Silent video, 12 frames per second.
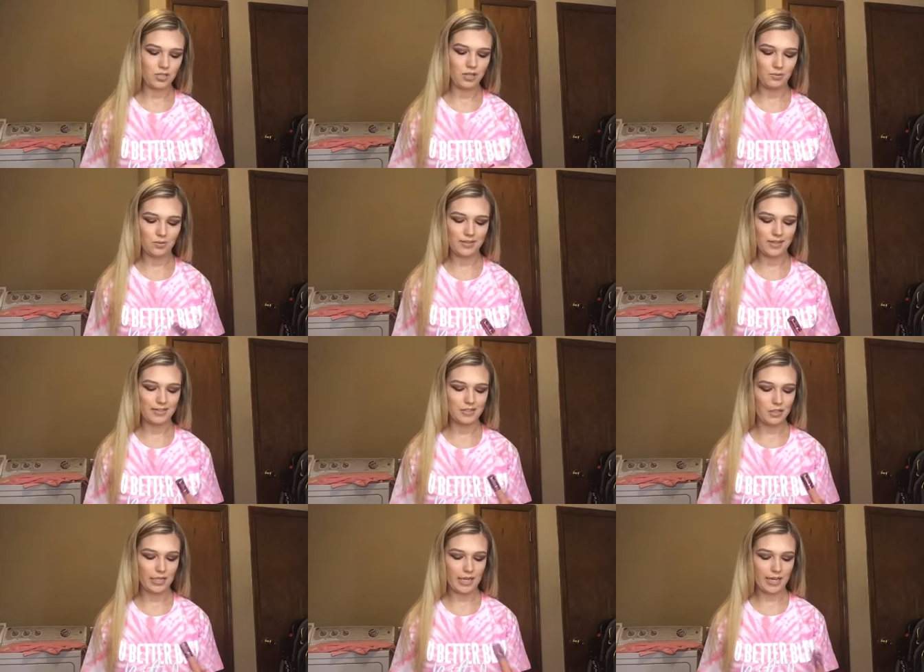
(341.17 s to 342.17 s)
to one that he's
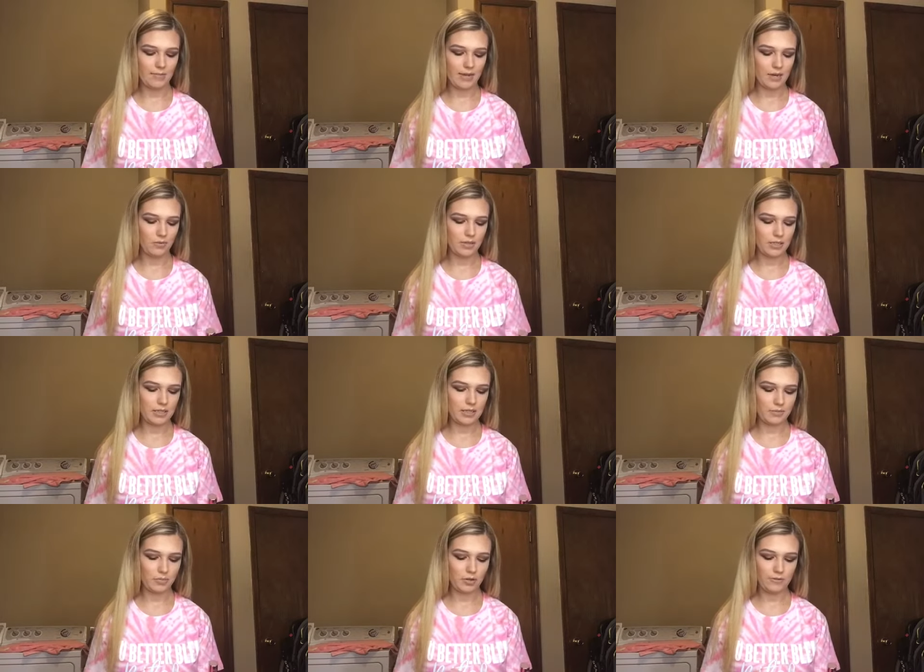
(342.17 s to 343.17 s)
already came out with,
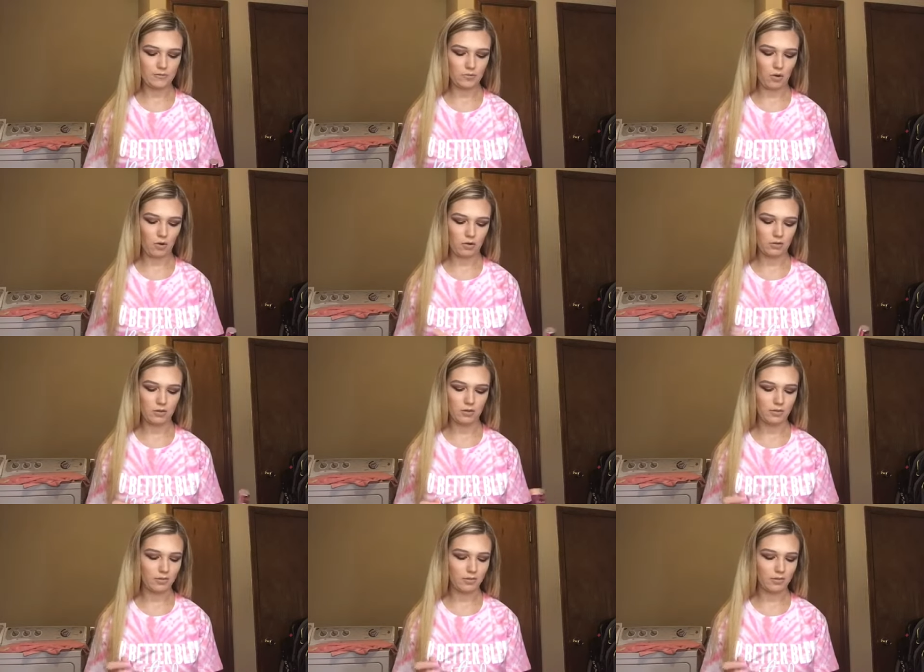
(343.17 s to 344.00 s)
it proves wrong.